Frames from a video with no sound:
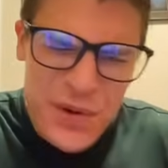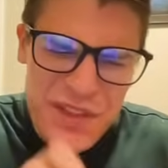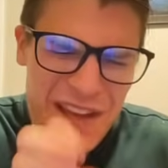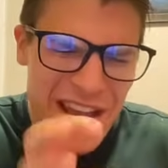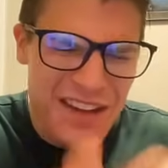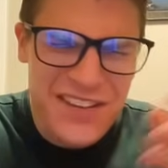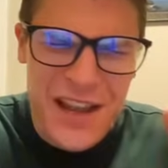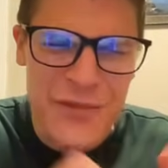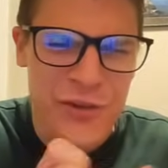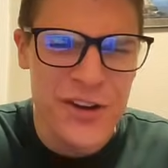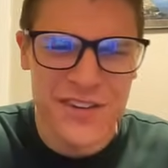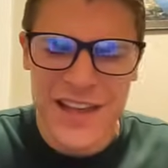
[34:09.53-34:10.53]
with the
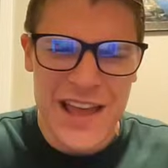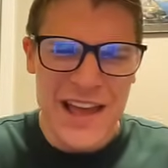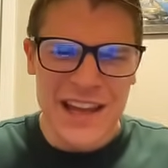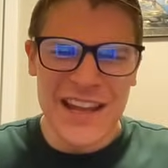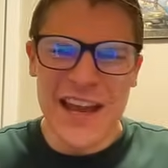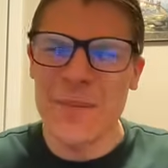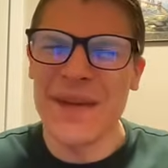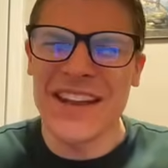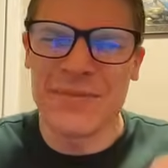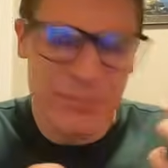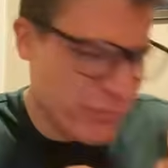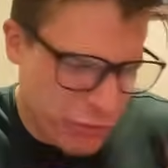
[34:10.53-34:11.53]
anti-air first. Let him
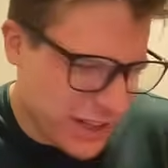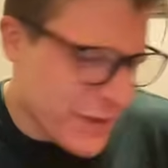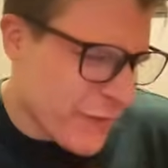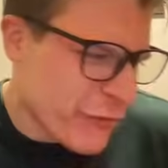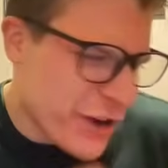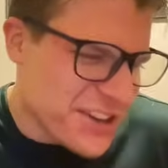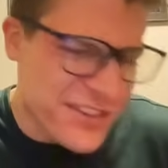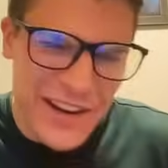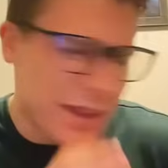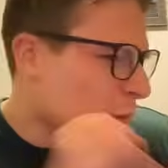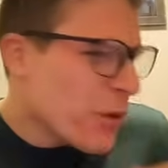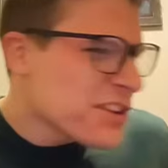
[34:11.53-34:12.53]
get really
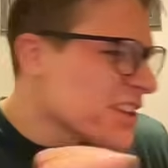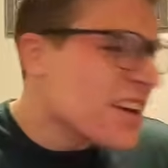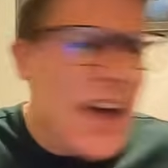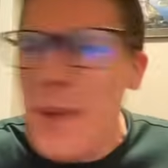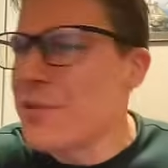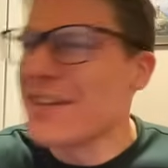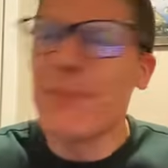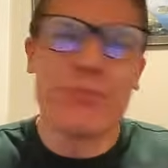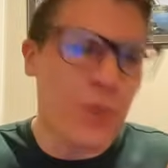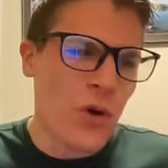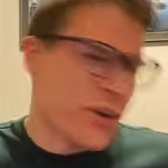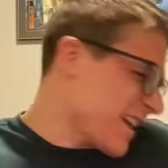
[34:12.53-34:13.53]
frustrated. Like, where's the copters? I'm
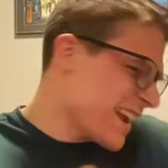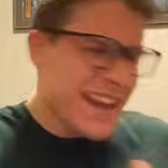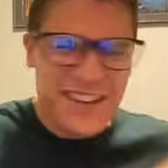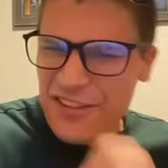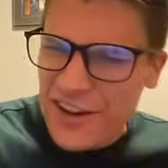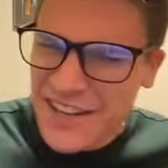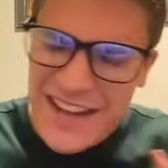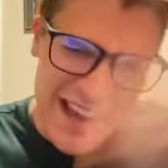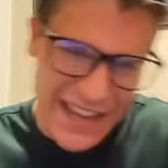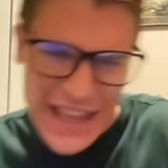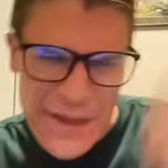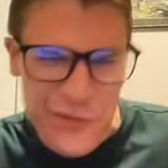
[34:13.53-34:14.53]
bored. I'm going to start
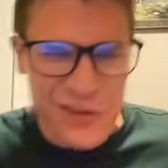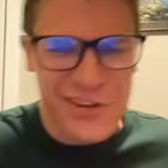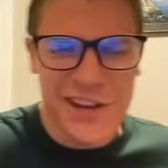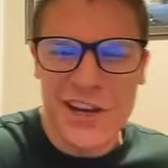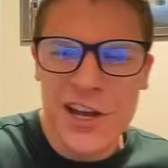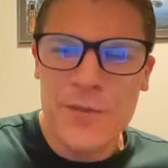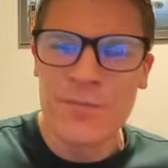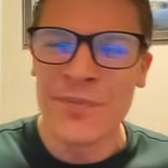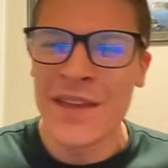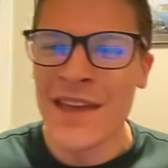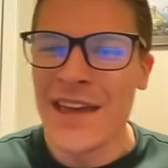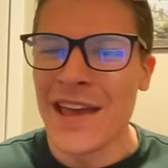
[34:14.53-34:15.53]
attacking infantry, you know?
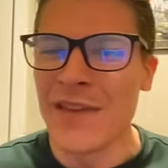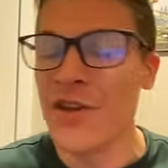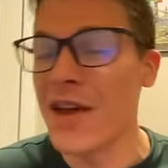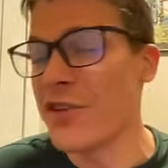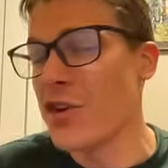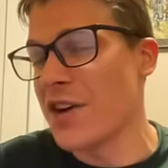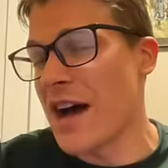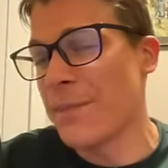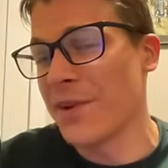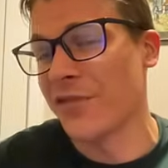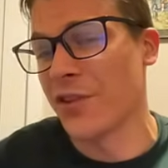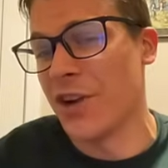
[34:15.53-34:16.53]
If you have no
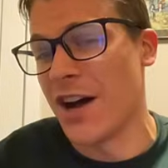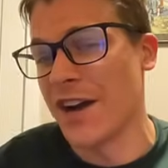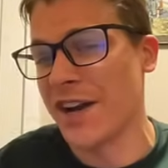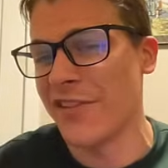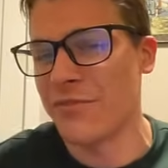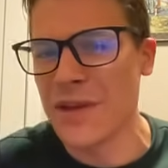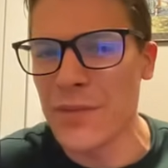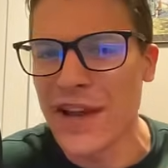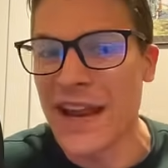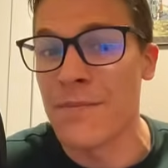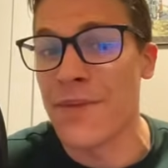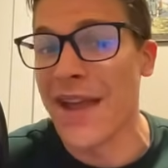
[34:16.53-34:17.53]
copters for long enough,
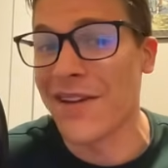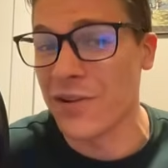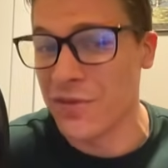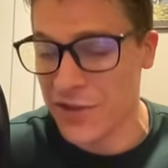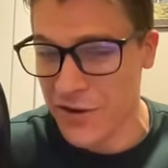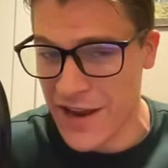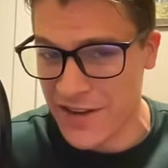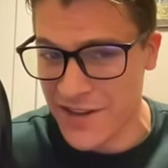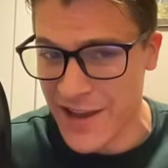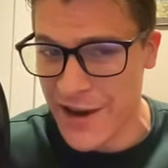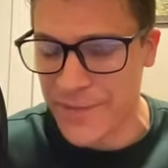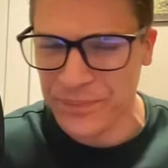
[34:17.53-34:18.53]
people get impatient with their
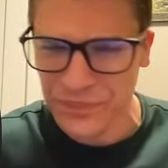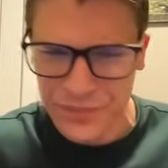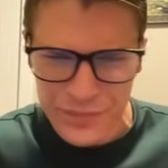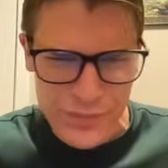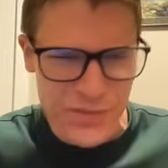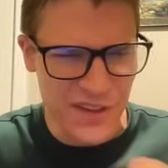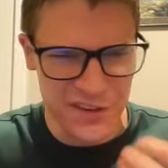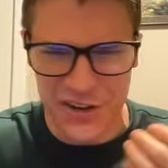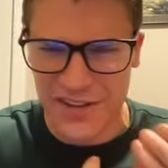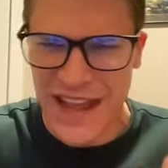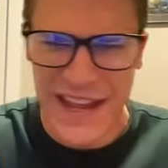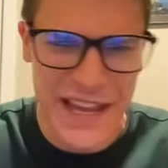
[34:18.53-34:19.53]
anti-air.
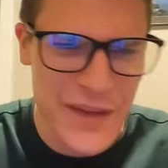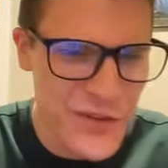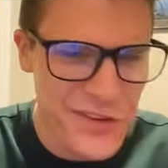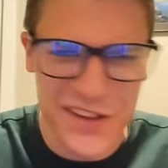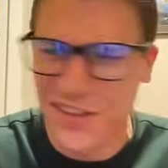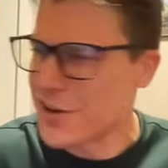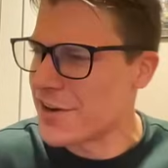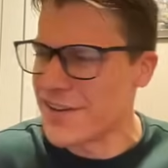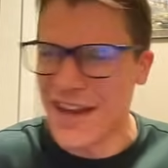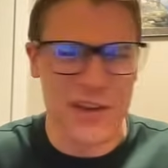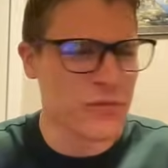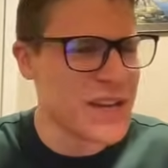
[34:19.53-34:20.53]
Started attacking infantry, they started
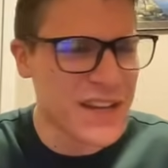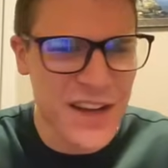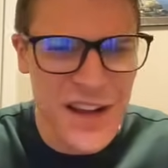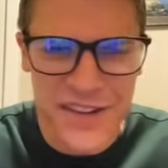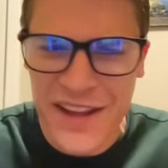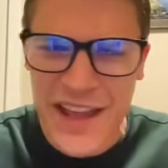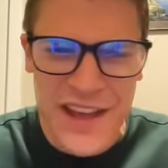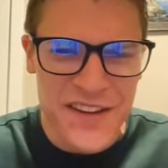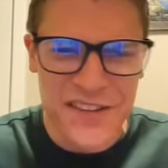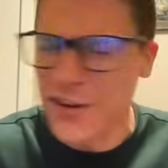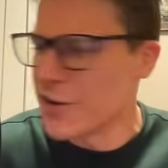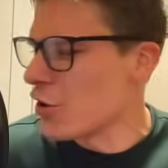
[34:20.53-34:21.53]
attacking recons,
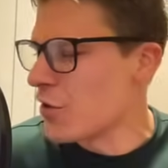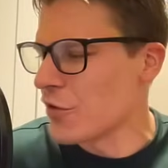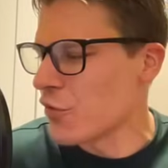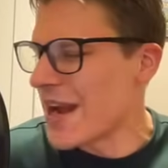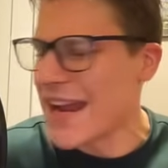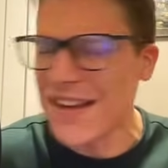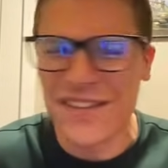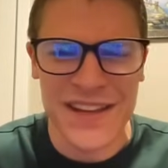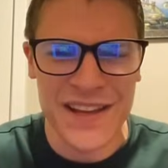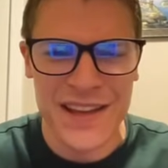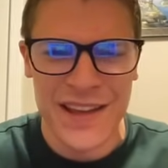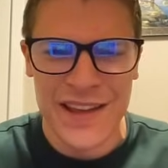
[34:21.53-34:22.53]
started going crazy.